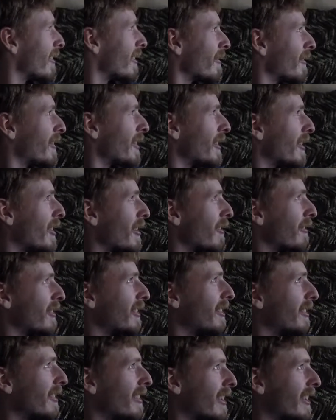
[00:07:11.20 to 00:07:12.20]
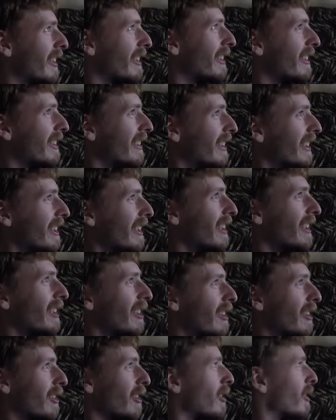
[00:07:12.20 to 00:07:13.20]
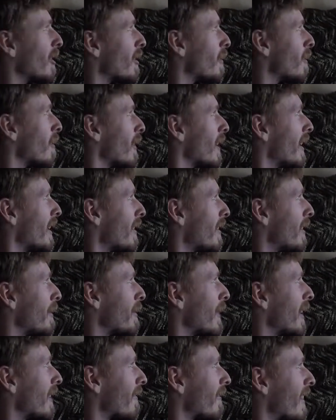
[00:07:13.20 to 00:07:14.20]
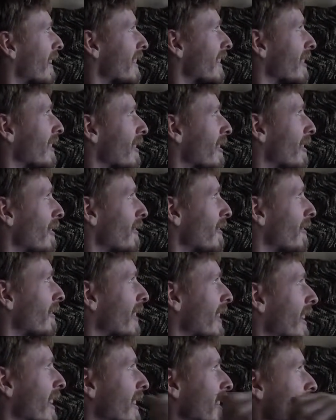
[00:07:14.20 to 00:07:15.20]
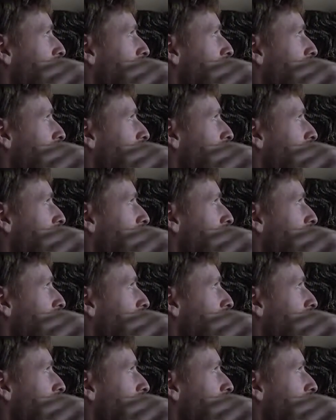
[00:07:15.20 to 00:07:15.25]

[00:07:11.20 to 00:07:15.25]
if you go to a go to a place you might find a girlfriend.